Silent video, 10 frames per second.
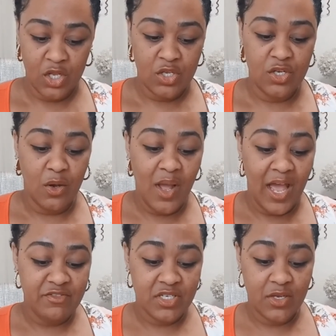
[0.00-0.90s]
You don't
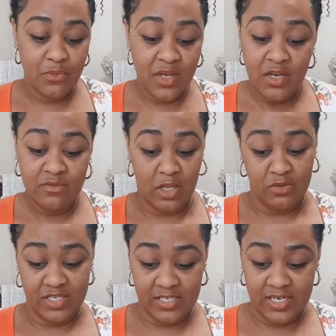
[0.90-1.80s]
have to get rid of
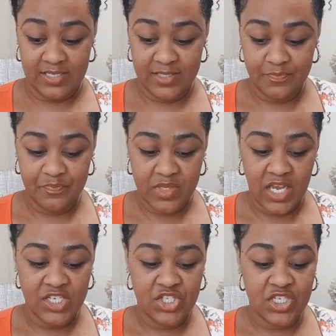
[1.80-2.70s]
loneliness.
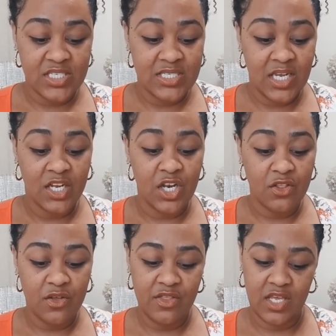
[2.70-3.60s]
It's just
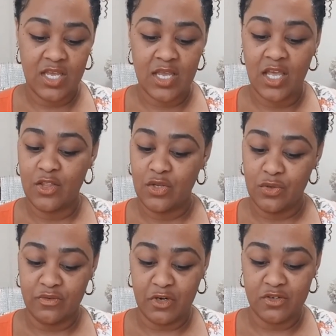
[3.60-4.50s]
another thing in the
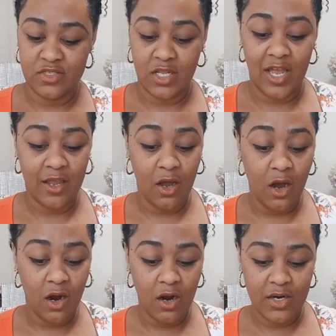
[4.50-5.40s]
universe, like
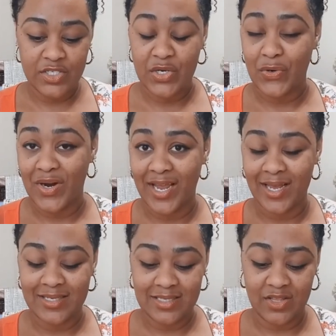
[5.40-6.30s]
cars,
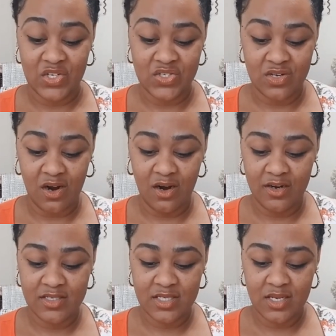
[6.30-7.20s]
grass, and the
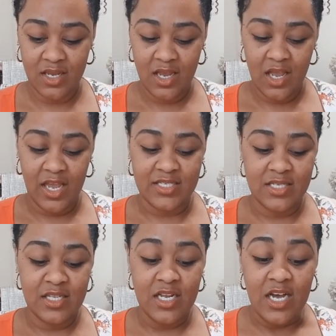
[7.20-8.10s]
stars. It's
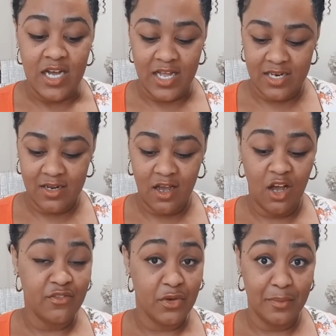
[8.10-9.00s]
none
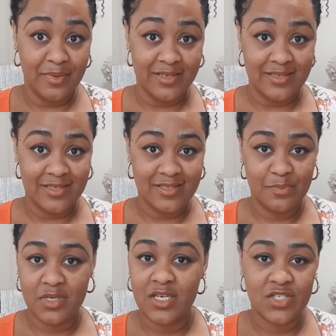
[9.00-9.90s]
of your business
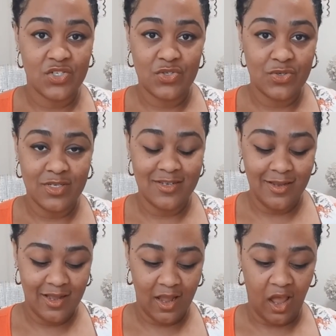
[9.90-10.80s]
because it's truly
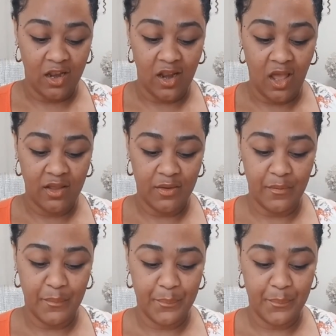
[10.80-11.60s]
not you.